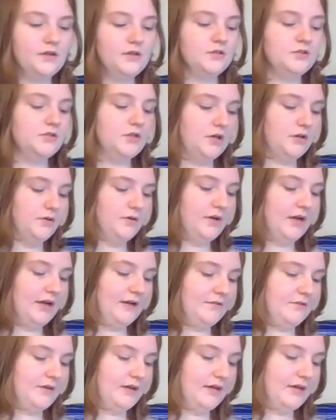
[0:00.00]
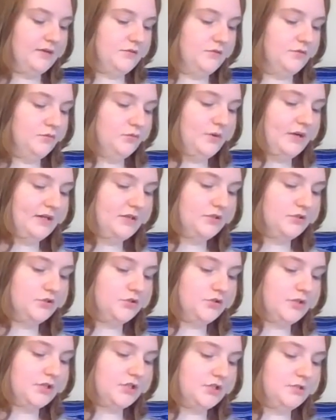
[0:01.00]
So I've got red
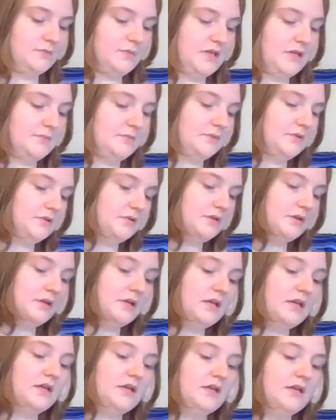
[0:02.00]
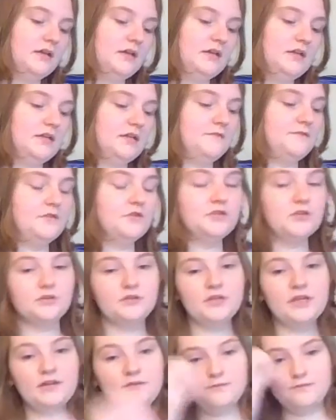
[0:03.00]
construction paper. If you don't
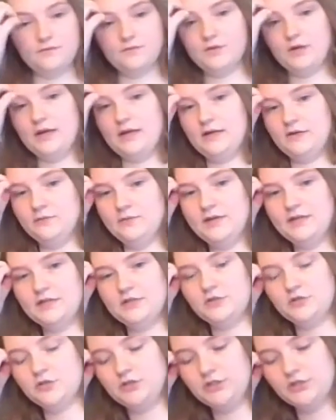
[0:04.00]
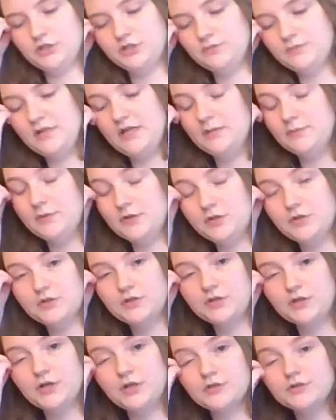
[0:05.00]
have red construction paper, you
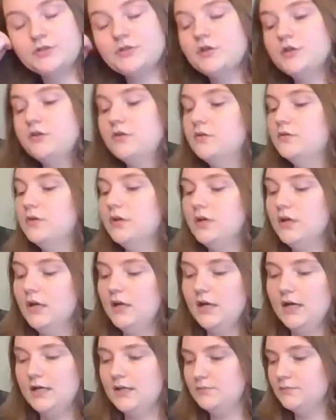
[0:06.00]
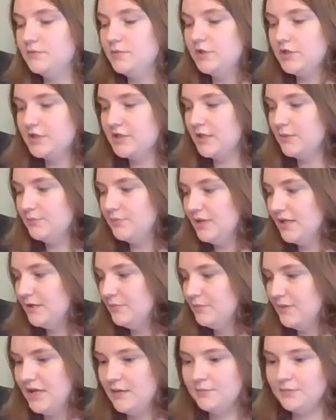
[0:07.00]
can also just get plain
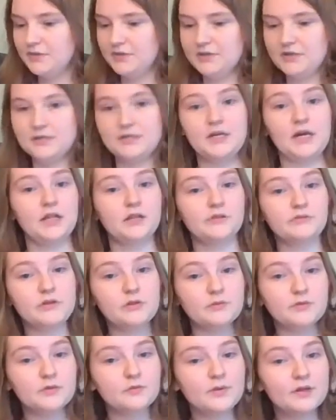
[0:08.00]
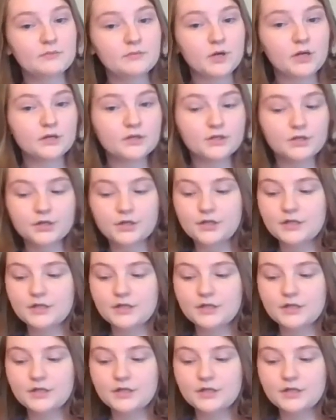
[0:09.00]
paper and color it with a red marker.